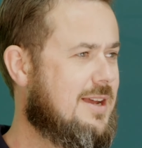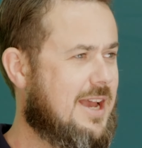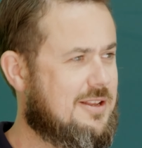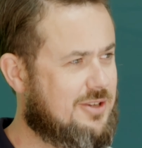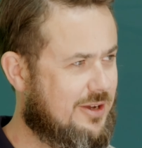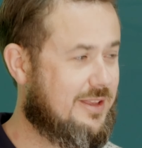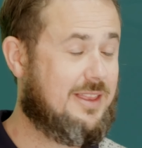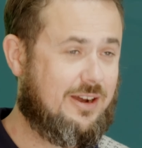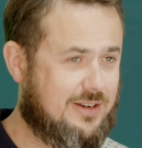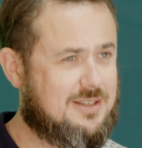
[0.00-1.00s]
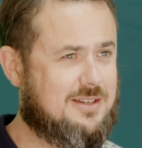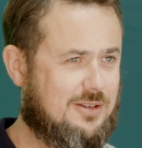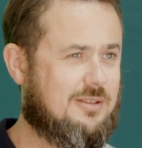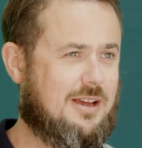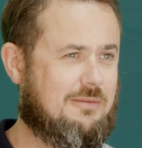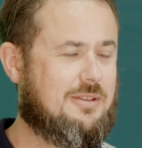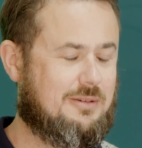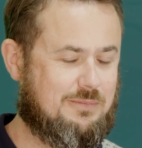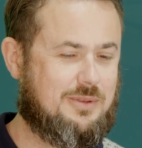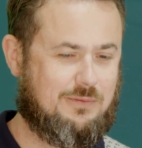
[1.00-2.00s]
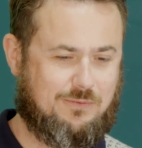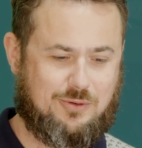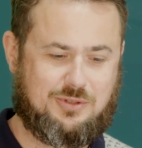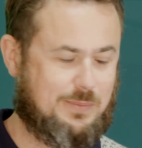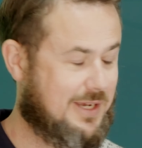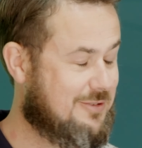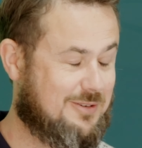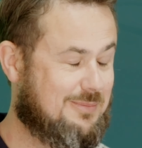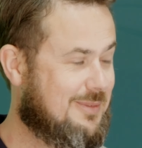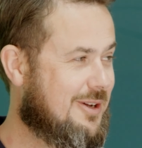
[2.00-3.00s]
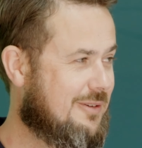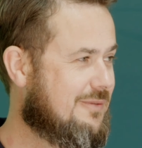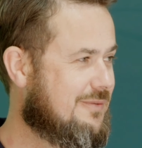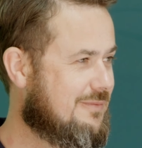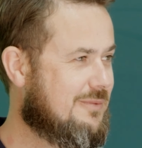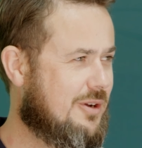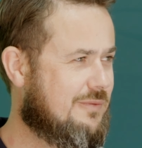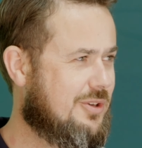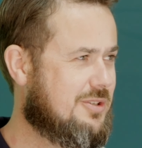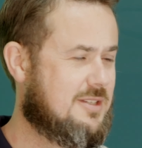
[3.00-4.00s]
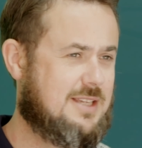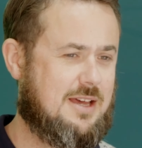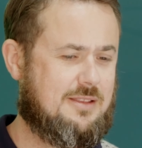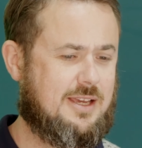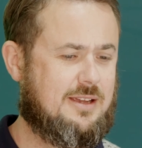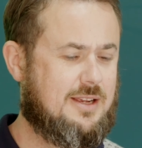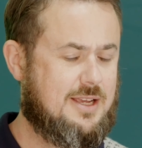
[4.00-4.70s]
And so there is still the full spectrum of users out there.